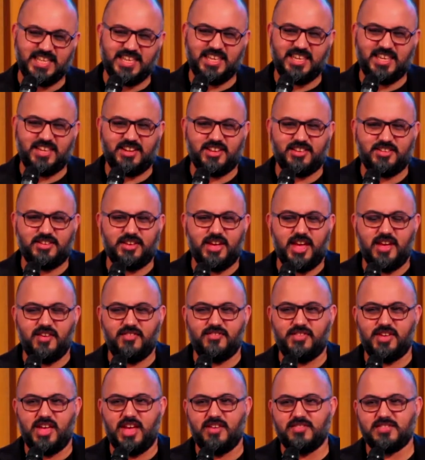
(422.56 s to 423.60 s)
You
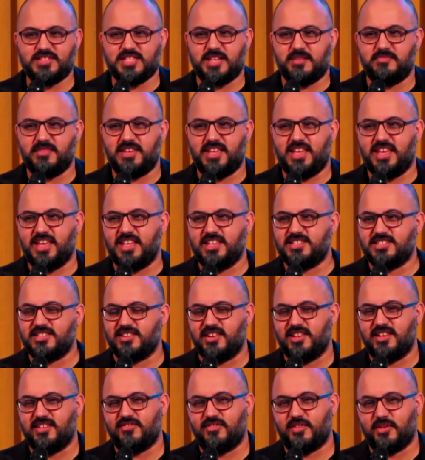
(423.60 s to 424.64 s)
have some kids,
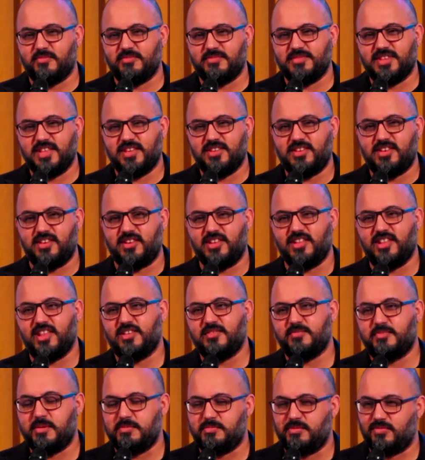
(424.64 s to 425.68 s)
from,
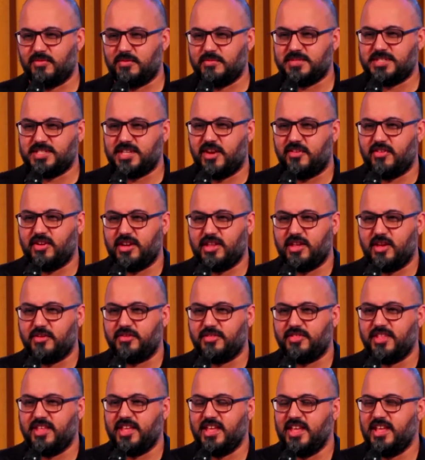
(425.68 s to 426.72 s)
like people from Sierra
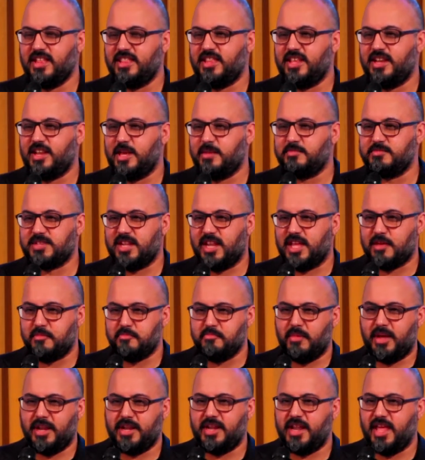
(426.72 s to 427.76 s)
Leone, their names are like
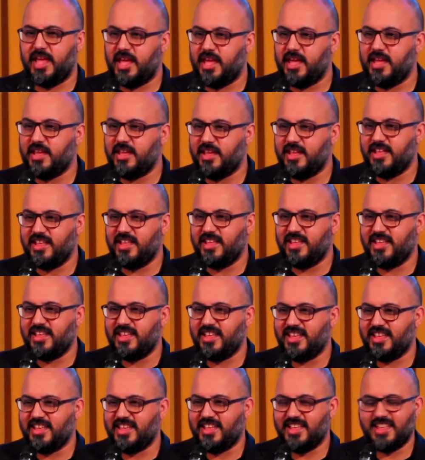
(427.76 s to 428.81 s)
Monday.
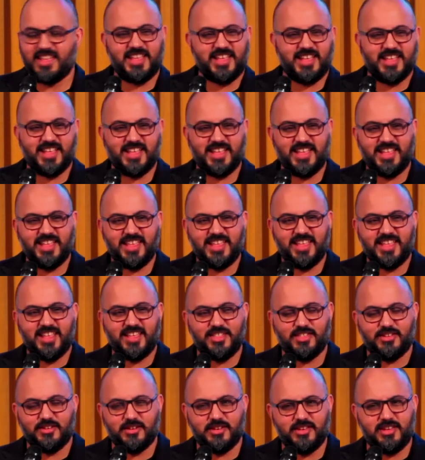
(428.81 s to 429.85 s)
I
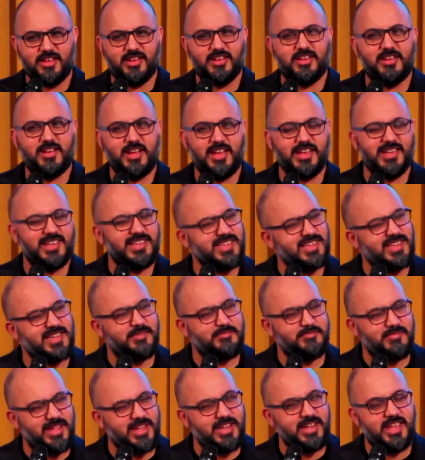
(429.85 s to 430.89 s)
thought,
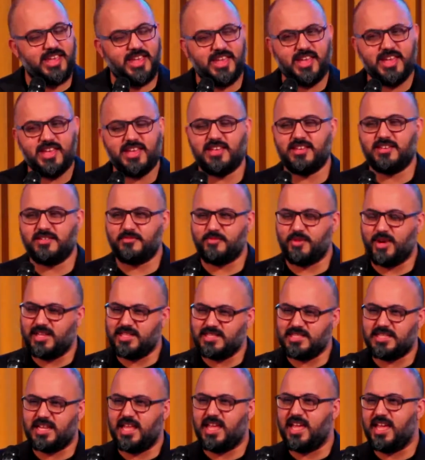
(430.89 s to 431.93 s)
Monday,
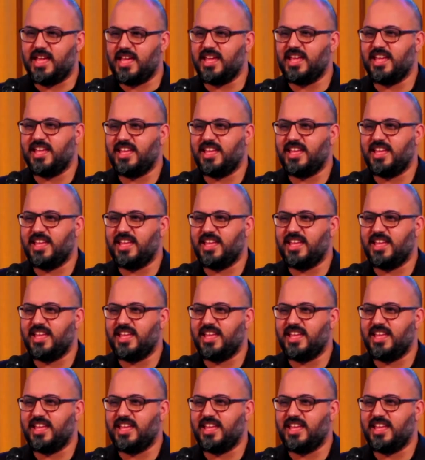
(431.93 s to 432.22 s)
Wednesday,